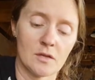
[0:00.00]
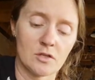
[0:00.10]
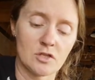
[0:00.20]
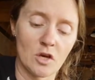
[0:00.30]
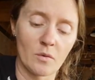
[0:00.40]

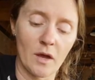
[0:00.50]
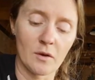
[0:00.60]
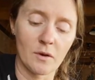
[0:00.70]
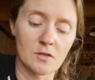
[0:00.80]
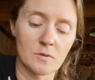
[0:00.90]
So
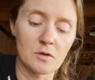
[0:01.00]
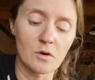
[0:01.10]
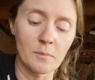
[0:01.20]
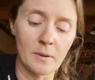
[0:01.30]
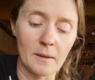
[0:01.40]
anyways, we grew
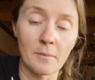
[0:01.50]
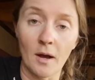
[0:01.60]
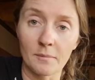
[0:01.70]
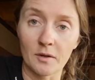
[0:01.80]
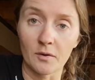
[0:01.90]
up pink
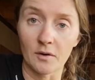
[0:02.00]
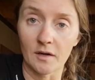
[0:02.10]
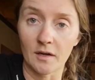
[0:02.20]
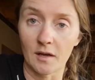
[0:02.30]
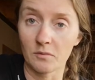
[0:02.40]
popping
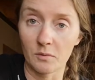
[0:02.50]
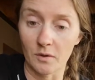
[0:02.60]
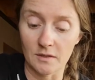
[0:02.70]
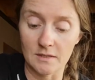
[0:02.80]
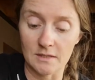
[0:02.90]
corn and we
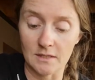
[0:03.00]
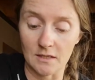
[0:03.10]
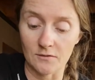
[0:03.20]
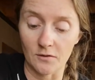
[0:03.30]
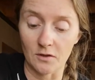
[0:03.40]
weren't
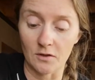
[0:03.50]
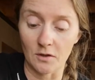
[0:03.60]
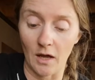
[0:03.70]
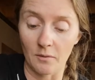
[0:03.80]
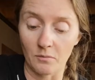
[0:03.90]
successful.
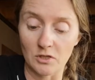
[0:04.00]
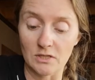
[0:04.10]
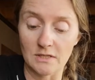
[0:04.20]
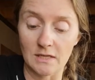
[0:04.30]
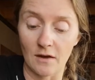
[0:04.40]
We
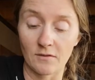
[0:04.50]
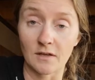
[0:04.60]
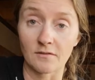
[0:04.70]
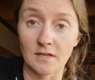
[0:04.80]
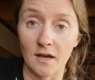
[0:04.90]
just didn't have
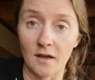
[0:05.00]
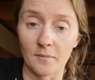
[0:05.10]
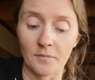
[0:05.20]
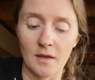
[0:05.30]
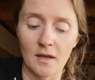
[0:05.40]
enough
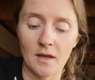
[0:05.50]
time.